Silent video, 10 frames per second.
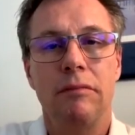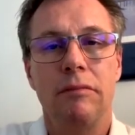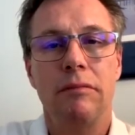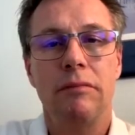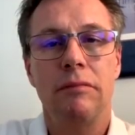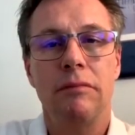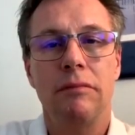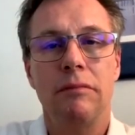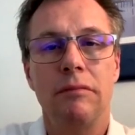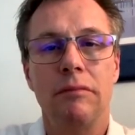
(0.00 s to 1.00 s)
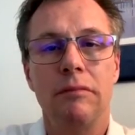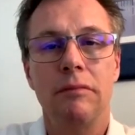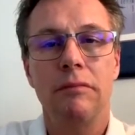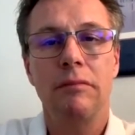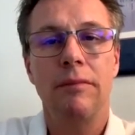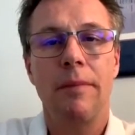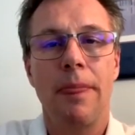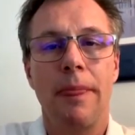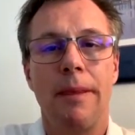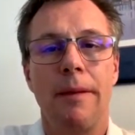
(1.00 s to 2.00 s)

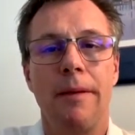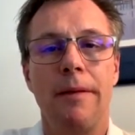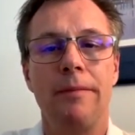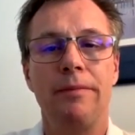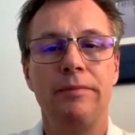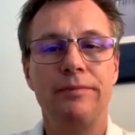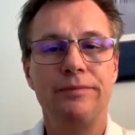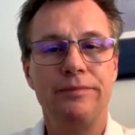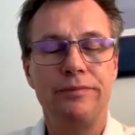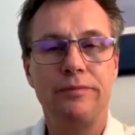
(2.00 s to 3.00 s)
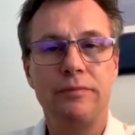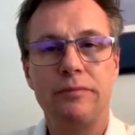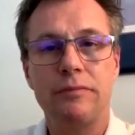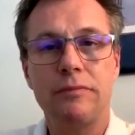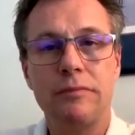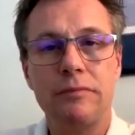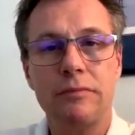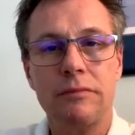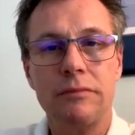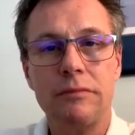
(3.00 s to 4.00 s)

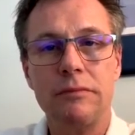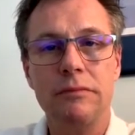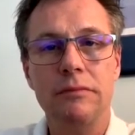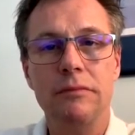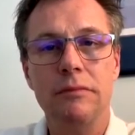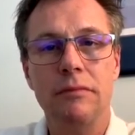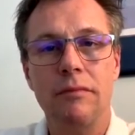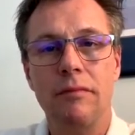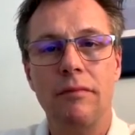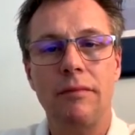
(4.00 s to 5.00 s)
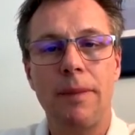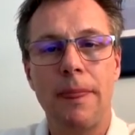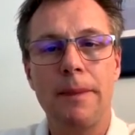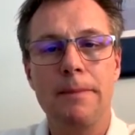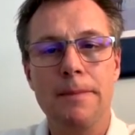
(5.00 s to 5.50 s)
(not speaking)